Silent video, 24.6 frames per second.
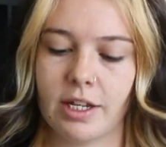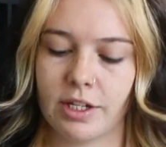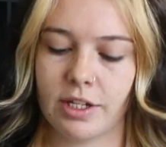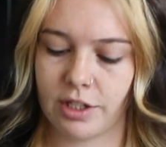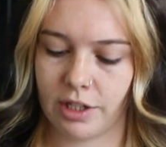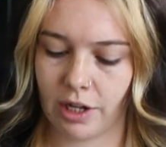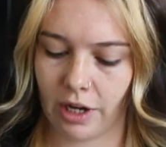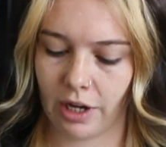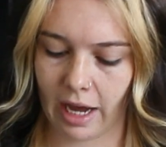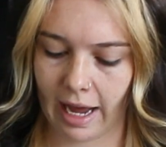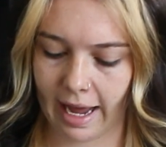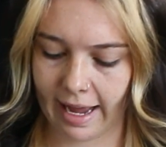
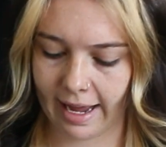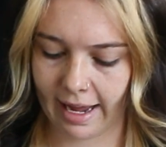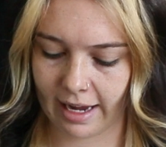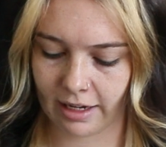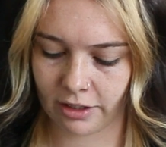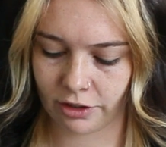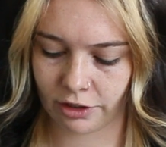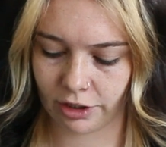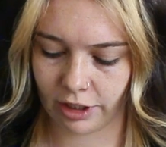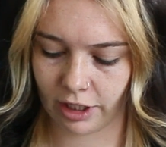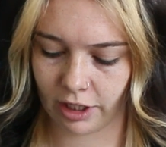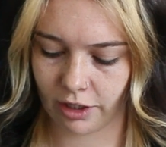So I
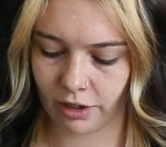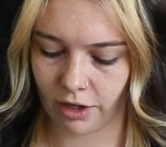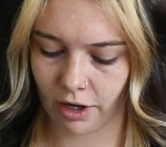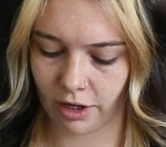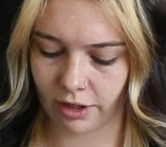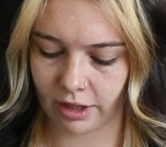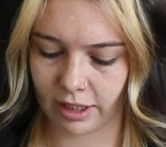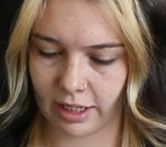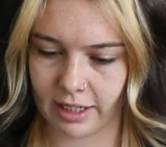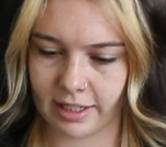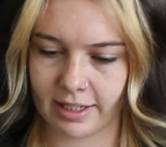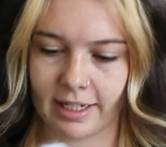actually
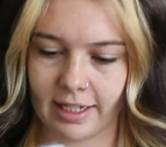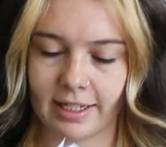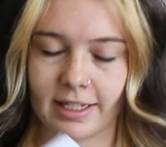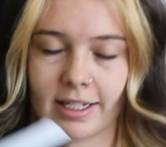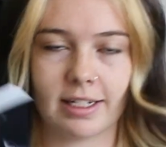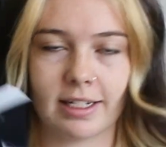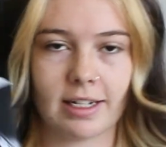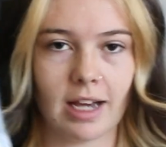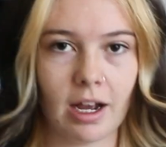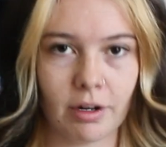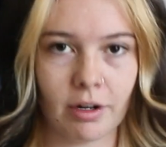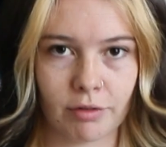got this, it's
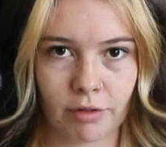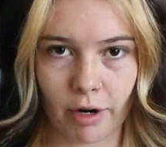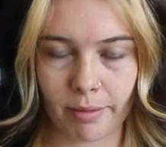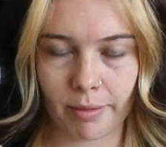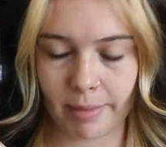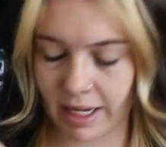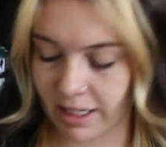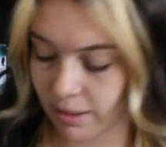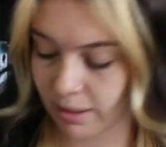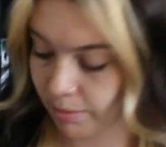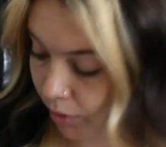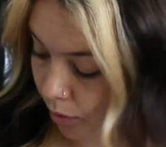a dark
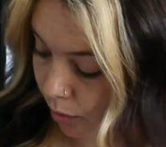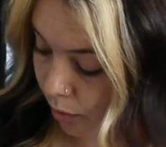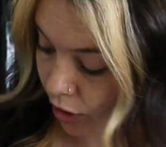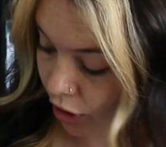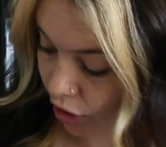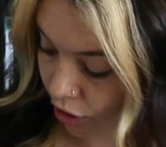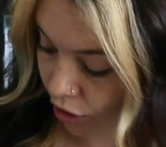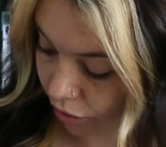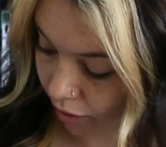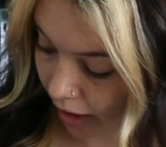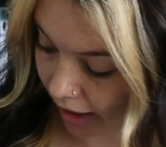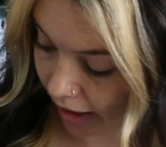romance book, which
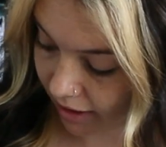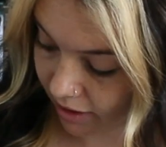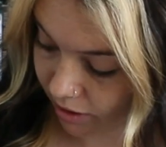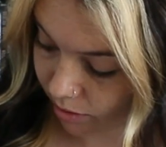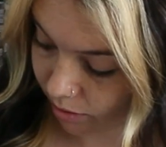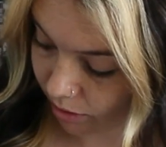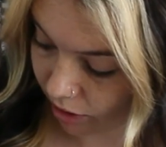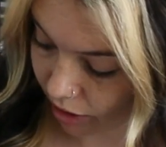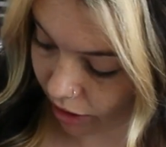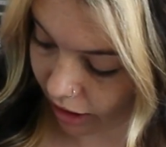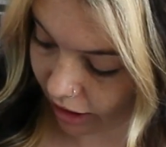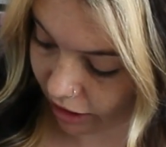is great because
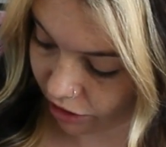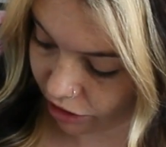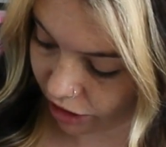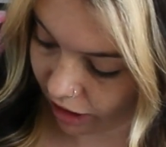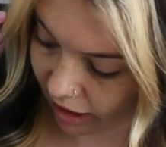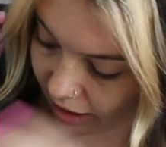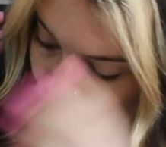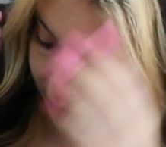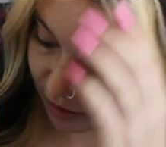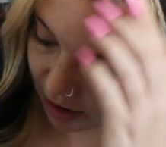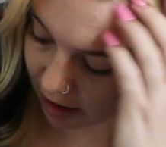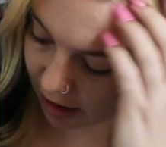we don't actually
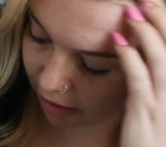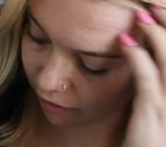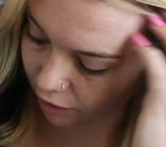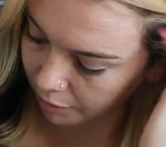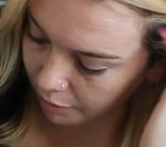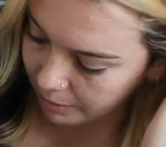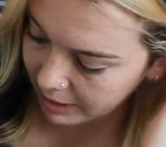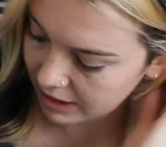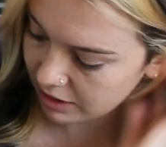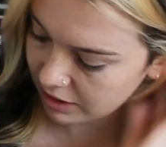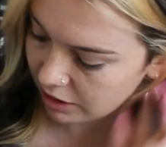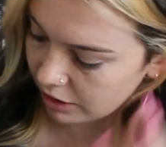have dark
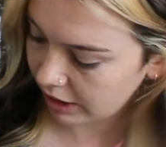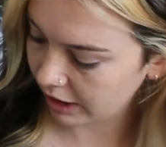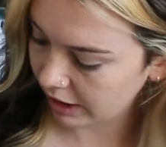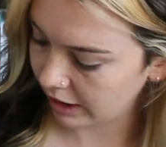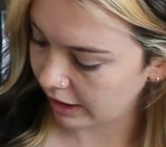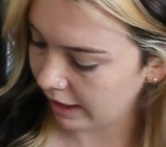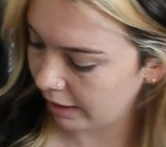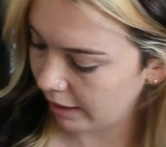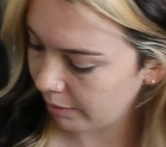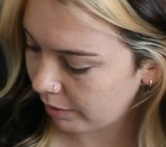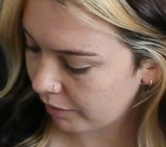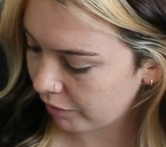romance on here yet.